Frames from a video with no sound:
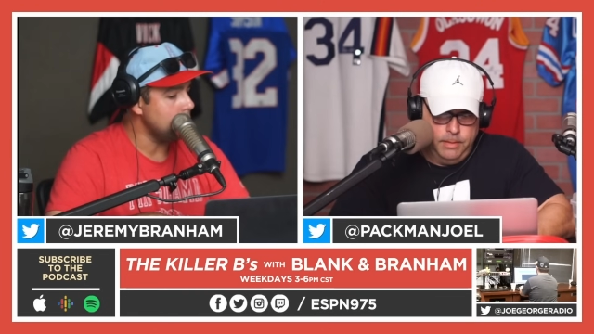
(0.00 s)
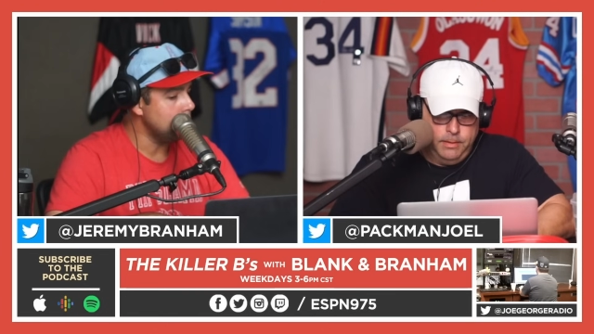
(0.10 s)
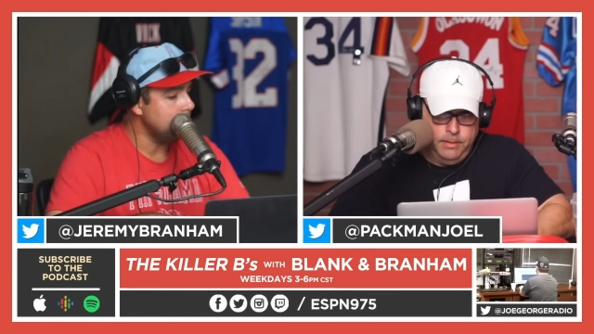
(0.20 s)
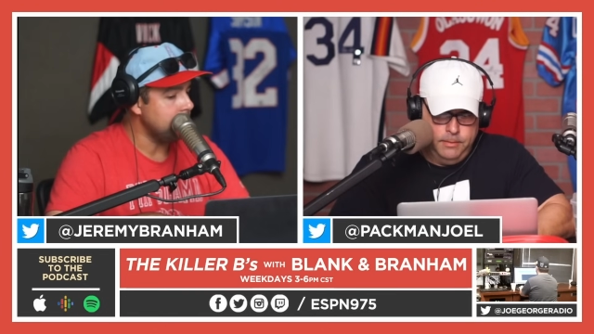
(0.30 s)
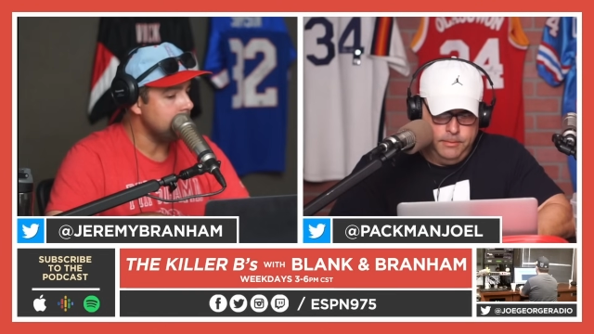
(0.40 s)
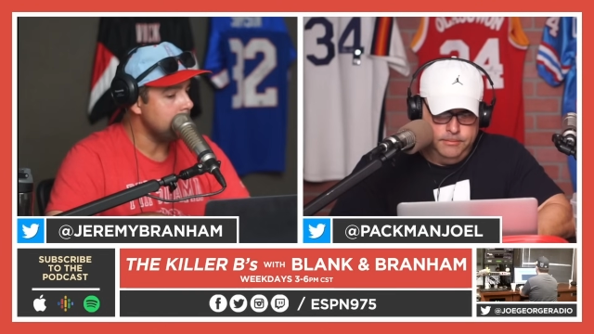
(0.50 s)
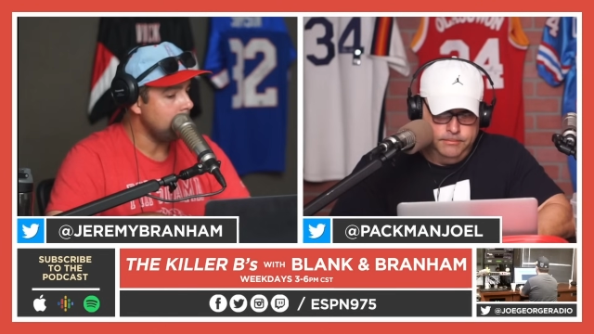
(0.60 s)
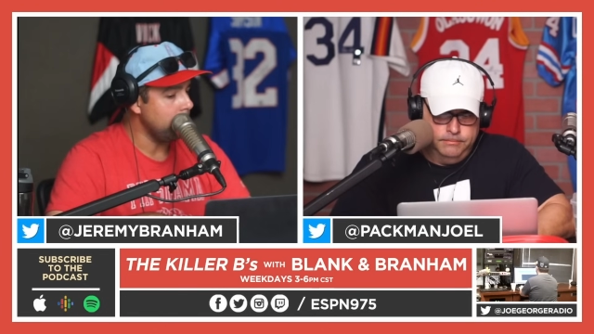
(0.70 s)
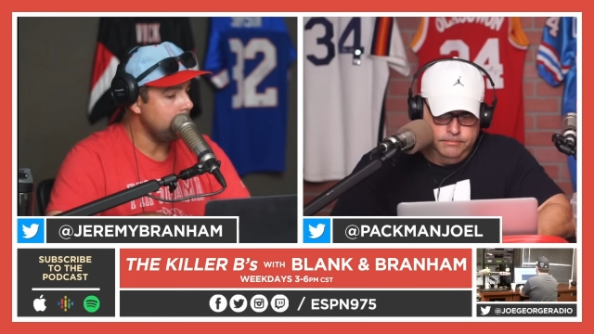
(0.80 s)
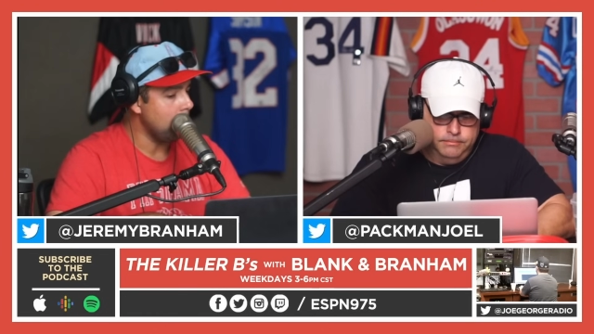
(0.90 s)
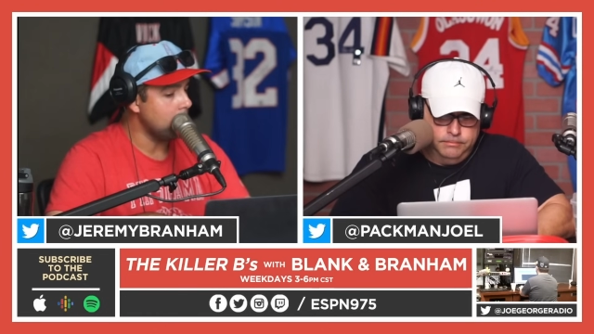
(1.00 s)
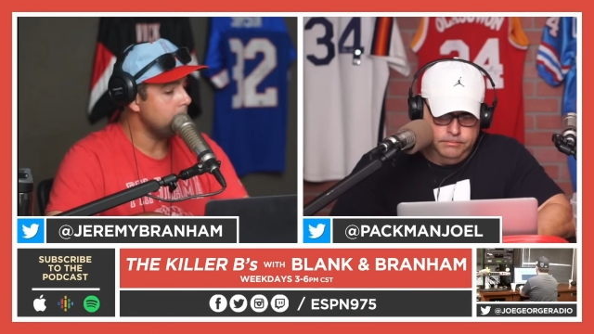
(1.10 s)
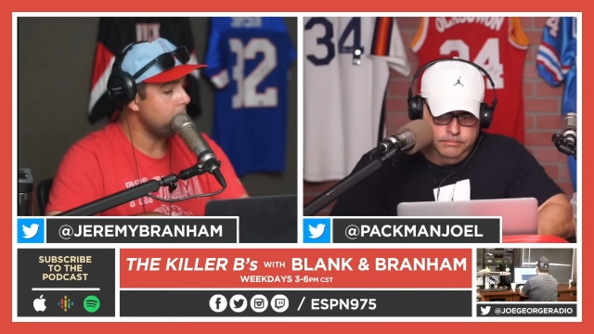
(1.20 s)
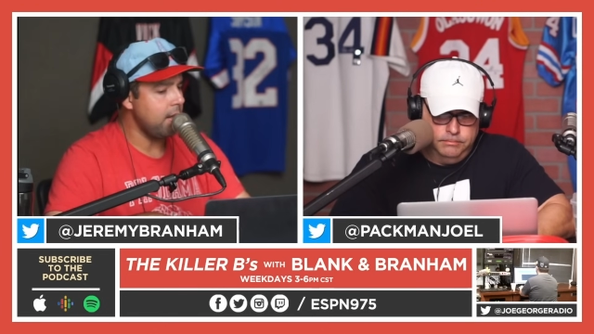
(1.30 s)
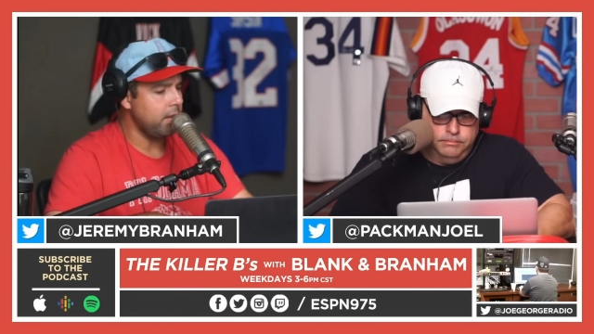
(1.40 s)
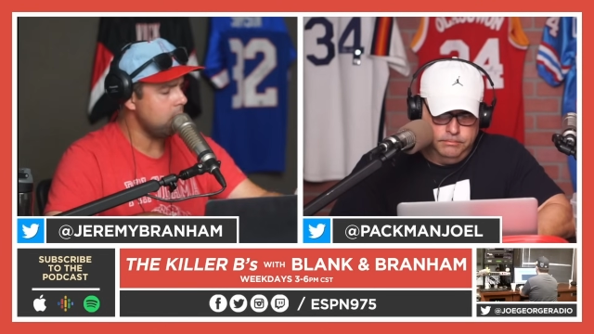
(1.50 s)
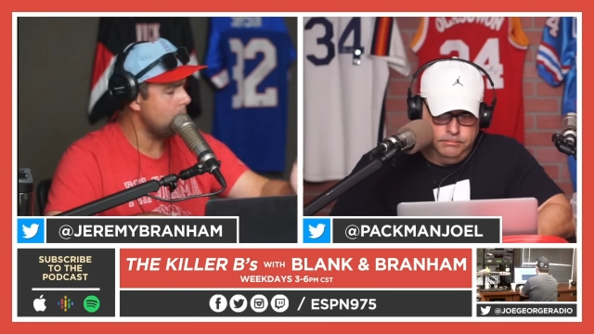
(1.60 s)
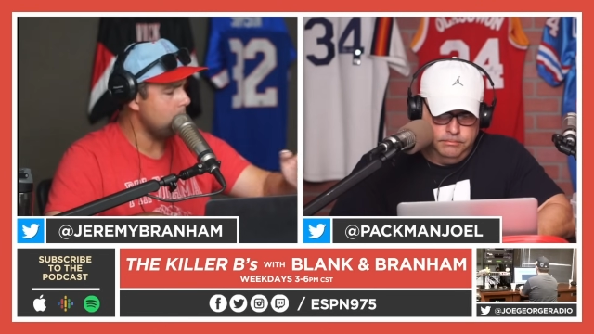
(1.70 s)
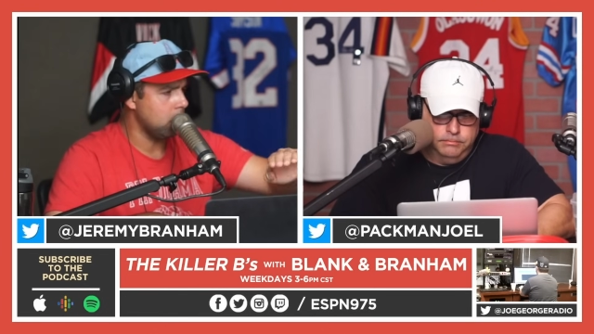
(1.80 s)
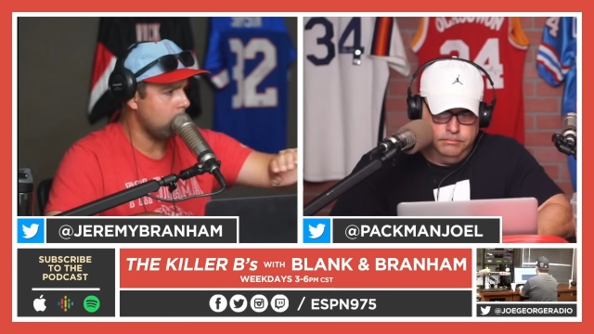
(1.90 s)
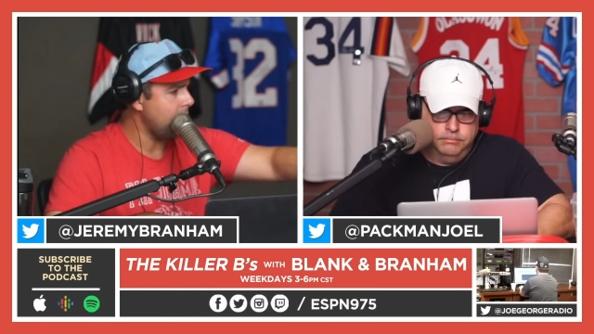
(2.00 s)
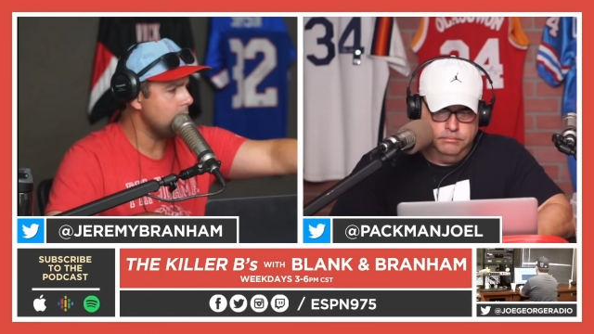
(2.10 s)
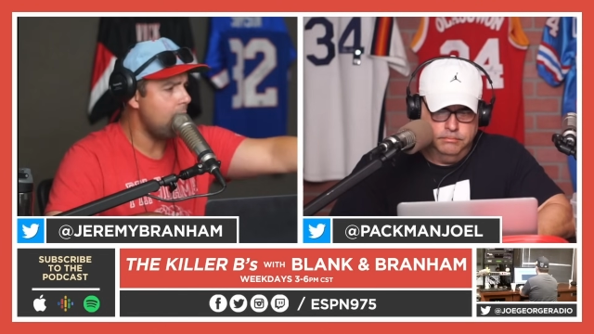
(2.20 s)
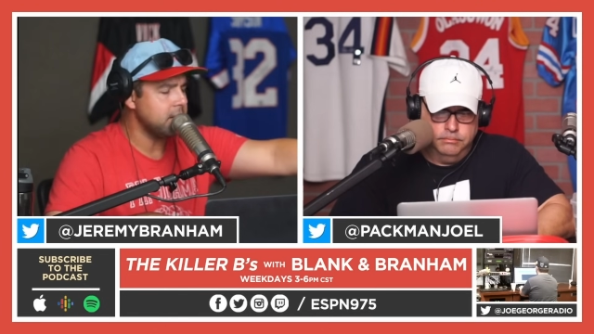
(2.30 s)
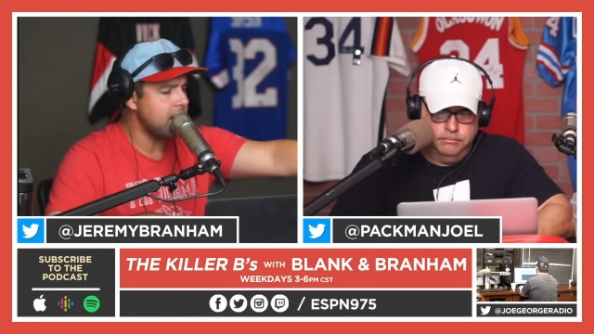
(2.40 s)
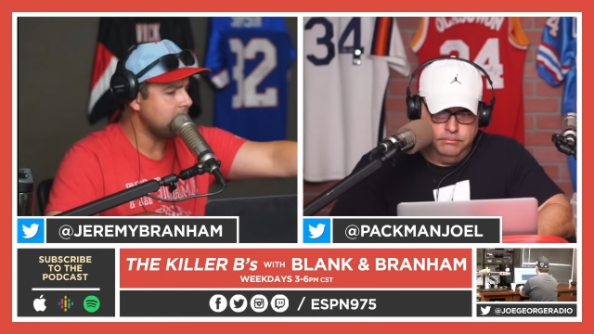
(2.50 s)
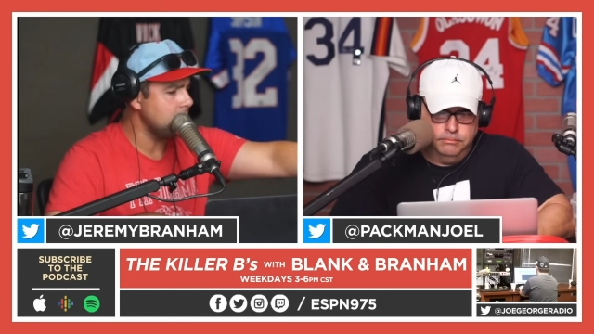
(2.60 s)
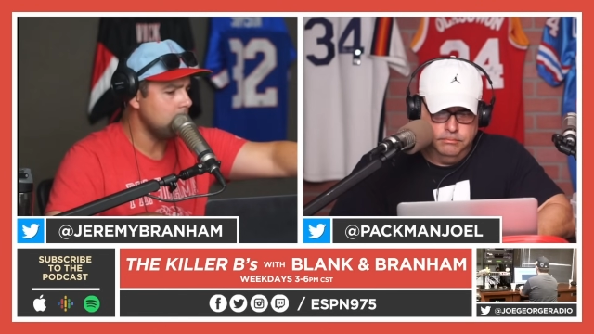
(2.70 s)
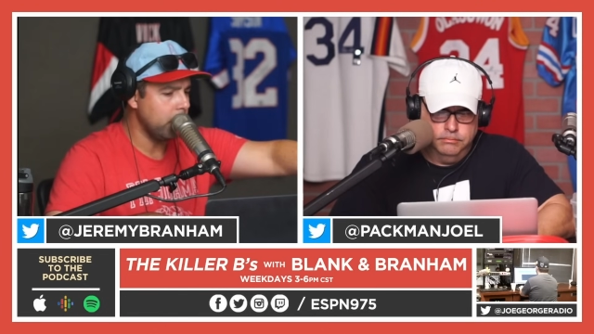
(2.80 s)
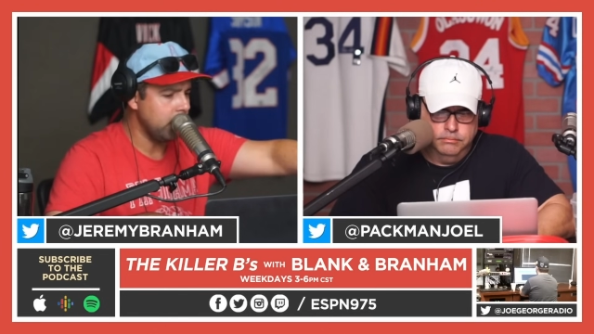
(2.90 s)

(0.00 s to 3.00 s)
Speaker 1: Yuli in the middle of the order, and Brantley, great contact hitter.